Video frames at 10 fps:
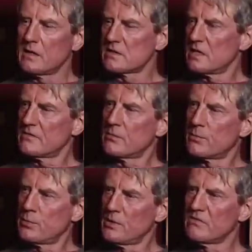does have a
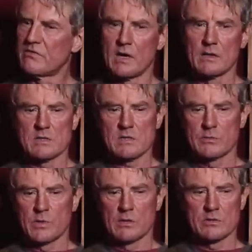pretty violent
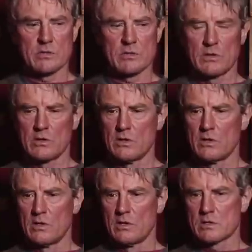subculture.
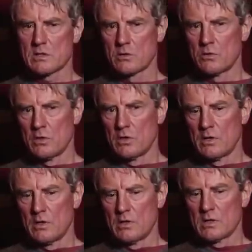So
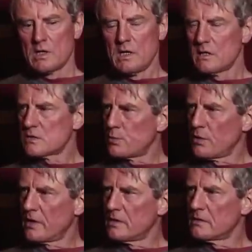Canadians
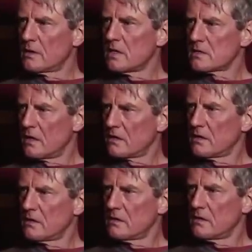play ice
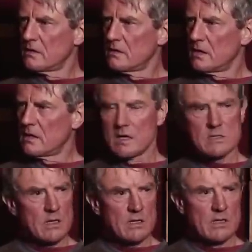hockey. And
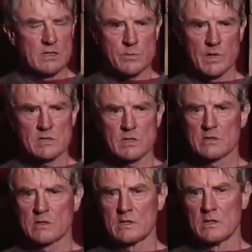ice hockey is
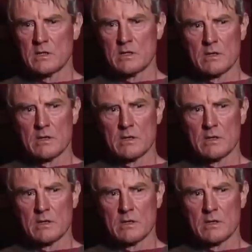basically